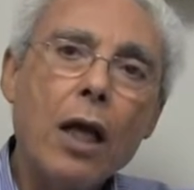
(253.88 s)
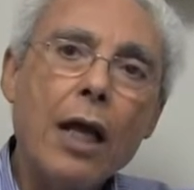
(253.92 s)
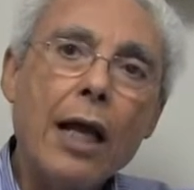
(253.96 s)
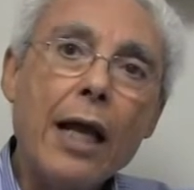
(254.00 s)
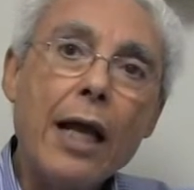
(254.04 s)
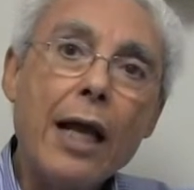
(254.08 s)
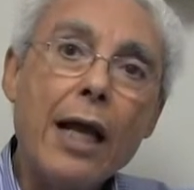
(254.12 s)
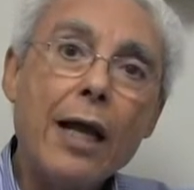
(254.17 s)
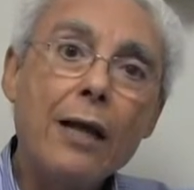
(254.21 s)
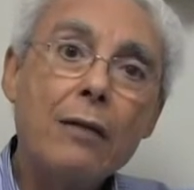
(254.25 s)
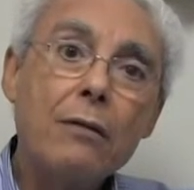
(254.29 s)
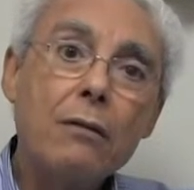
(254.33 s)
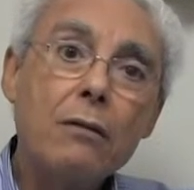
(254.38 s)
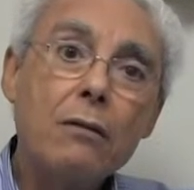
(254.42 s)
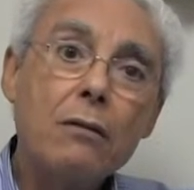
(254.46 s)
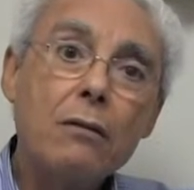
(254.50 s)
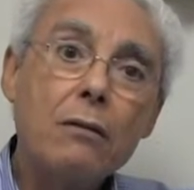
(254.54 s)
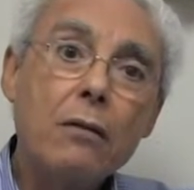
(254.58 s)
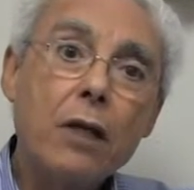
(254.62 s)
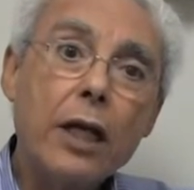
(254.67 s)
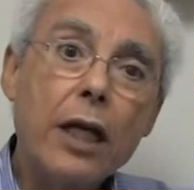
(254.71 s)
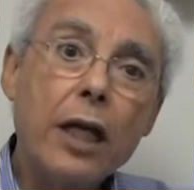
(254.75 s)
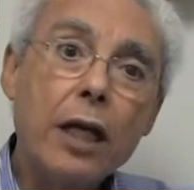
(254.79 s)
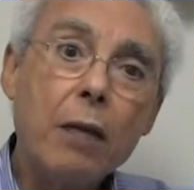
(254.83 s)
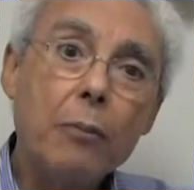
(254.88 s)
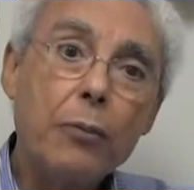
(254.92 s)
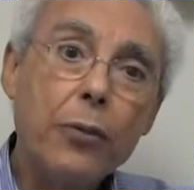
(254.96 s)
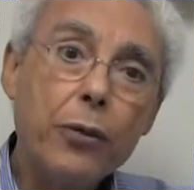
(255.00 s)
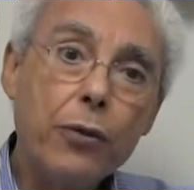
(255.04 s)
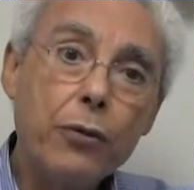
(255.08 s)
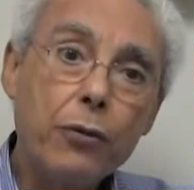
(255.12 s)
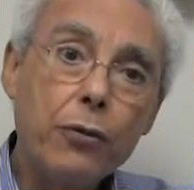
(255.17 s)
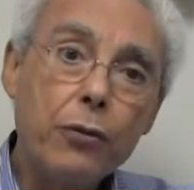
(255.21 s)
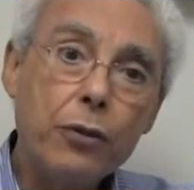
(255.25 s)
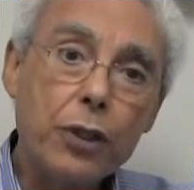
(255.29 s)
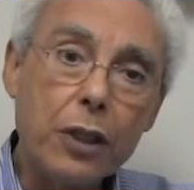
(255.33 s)
And help
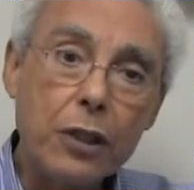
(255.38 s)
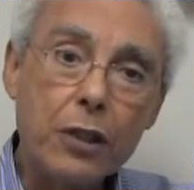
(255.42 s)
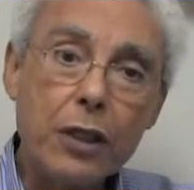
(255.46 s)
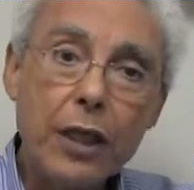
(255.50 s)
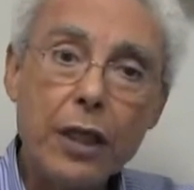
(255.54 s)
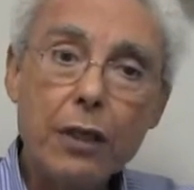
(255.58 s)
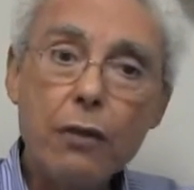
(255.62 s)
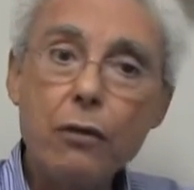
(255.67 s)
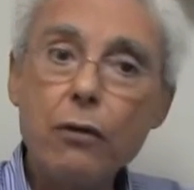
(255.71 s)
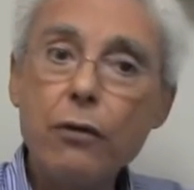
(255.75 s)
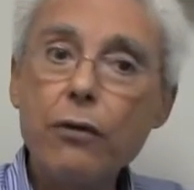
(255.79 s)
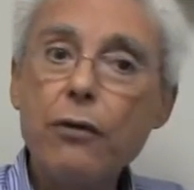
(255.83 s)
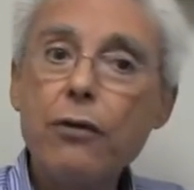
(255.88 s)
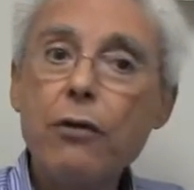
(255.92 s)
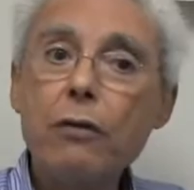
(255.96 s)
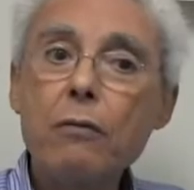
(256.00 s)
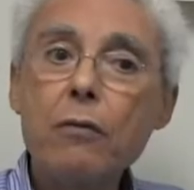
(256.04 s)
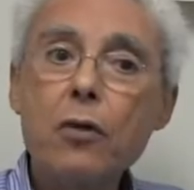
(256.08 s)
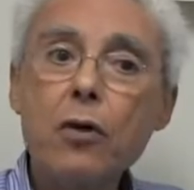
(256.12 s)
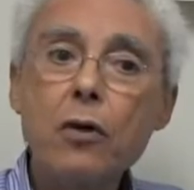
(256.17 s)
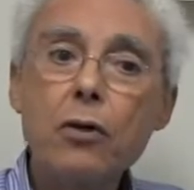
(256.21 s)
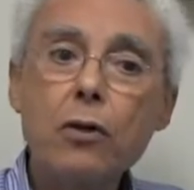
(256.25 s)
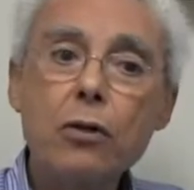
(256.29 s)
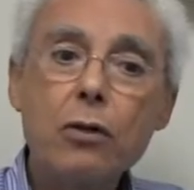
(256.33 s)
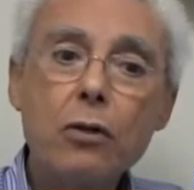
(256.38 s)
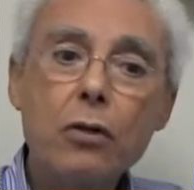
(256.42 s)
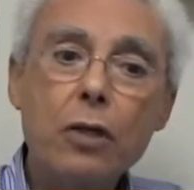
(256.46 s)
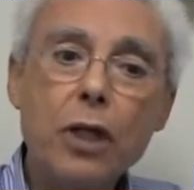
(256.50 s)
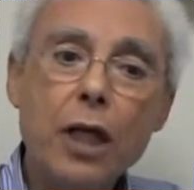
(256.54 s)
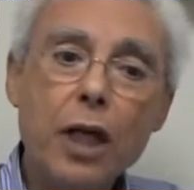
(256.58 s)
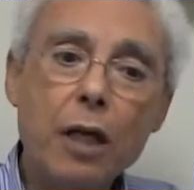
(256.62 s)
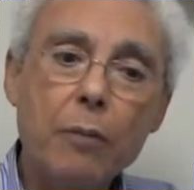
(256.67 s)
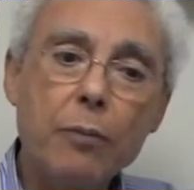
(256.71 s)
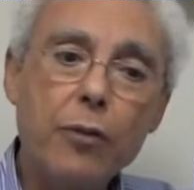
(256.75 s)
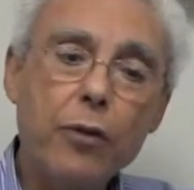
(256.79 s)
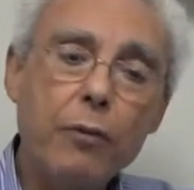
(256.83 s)
you, just like growth hormone,
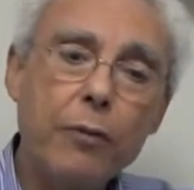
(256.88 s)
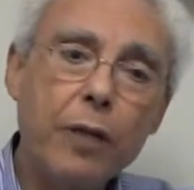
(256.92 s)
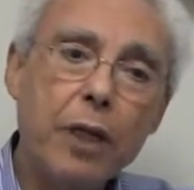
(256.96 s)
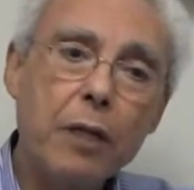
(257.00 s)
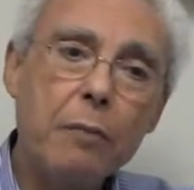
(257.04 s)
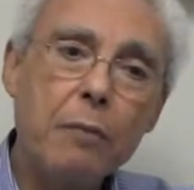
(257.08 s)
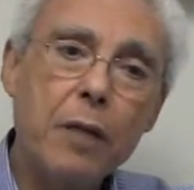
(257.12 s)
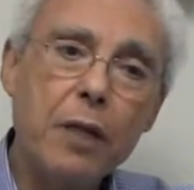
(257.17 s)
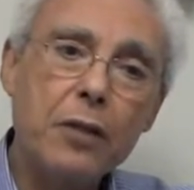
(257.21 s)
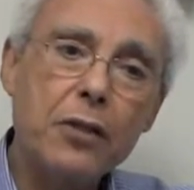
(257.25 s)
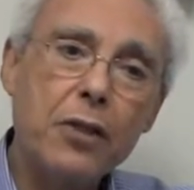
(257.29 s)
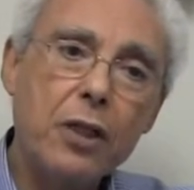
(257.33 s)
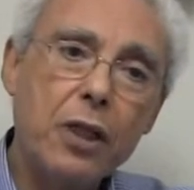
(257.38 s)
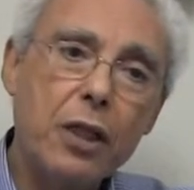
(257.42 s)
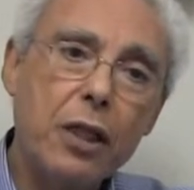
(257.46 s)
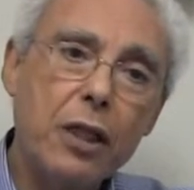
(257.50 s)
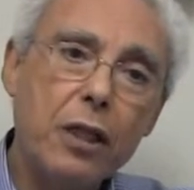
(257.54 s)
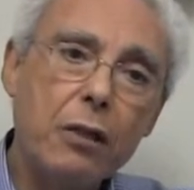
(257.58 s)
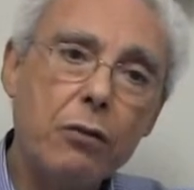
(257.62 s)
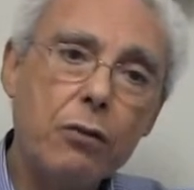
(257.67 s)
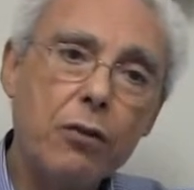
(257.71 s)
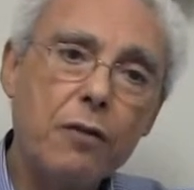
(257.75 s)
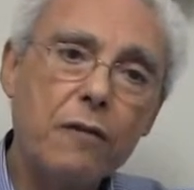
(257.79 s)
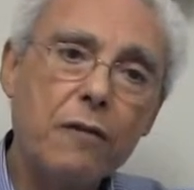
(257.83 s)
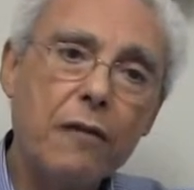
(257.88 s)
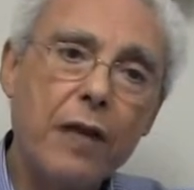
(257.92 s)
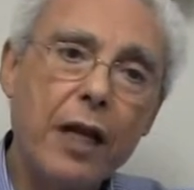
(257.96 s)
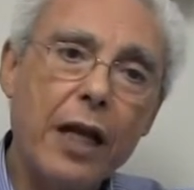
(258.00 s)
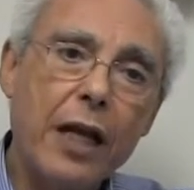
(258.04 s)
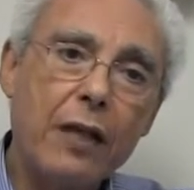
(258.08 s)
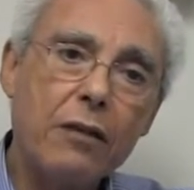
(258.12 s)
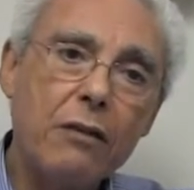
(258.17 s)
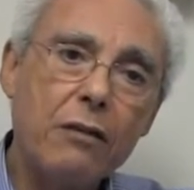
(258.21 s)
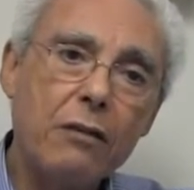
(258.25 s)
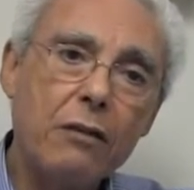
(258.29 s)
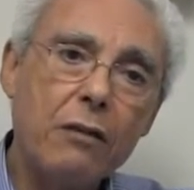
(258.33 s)
help you make muscle and lose
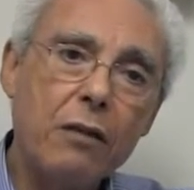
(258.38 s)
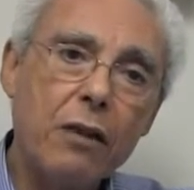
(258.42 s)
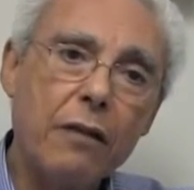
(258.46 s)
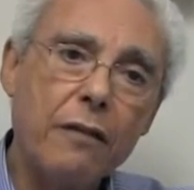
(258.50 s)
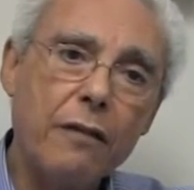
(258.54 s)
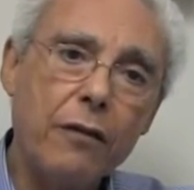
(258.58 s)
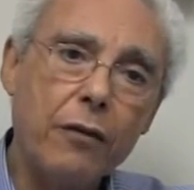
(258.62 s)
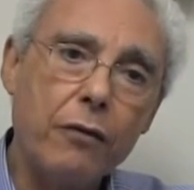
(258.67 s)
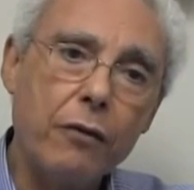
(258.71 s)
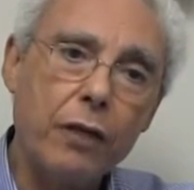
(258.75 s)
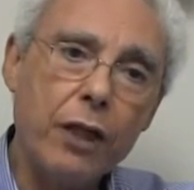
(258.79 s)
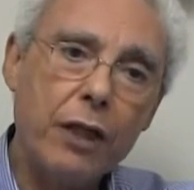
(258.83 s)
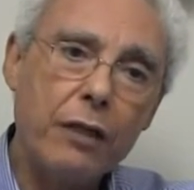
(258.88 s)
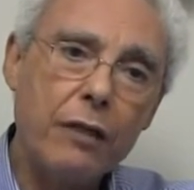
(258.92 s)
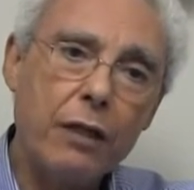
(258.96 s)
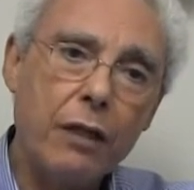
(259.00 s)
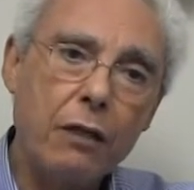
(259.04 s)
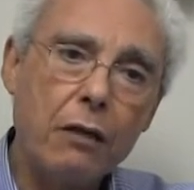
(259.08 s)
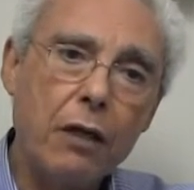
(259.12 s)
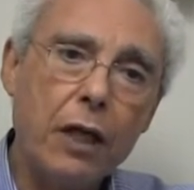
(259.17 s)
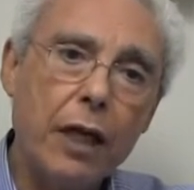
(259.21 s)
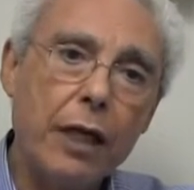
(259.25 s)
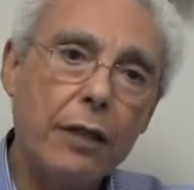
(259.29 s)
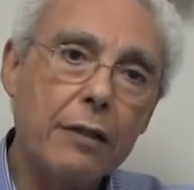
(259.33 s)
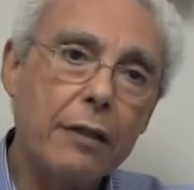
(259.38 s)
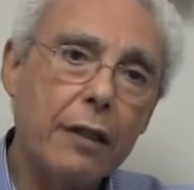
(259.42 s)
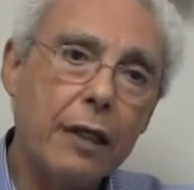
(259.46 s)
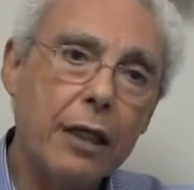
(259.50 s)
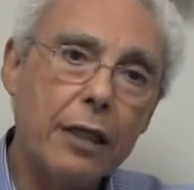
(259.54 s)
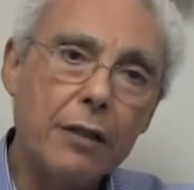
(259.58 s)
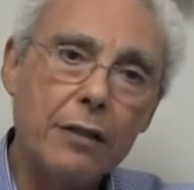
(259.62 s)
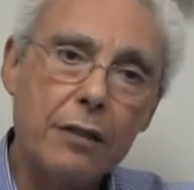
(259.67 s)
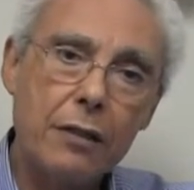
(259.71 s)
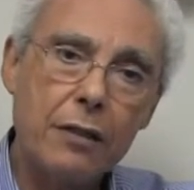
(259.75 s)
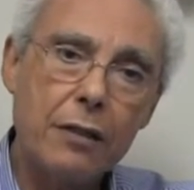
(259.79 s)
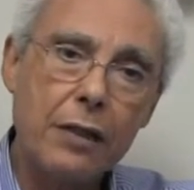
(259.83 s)
fat if you're eating right and
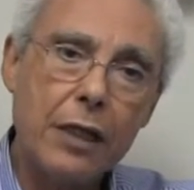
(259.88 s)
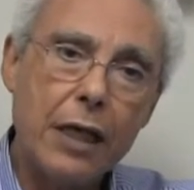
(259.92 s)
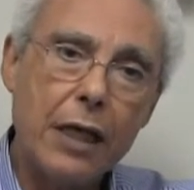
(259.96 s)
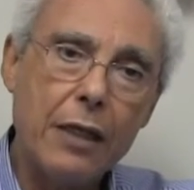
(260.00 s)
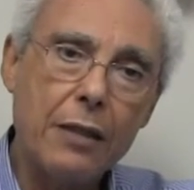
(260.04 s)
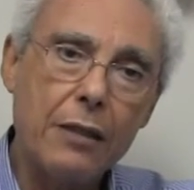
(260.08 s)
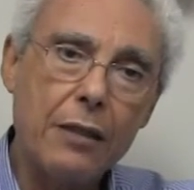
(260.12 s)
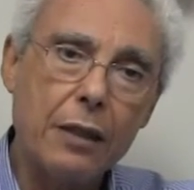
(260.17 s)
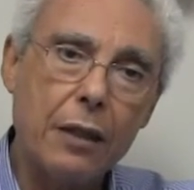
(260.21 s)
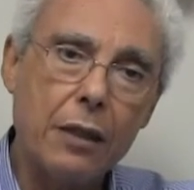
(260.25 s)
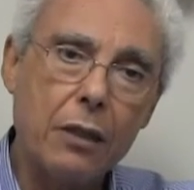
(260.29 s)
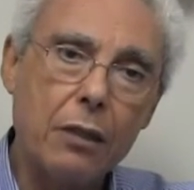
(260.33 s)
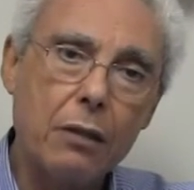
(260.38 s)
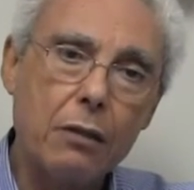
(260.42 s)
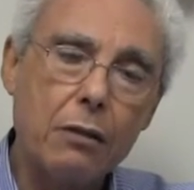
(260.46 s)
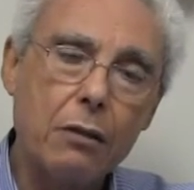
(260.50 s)
exercising.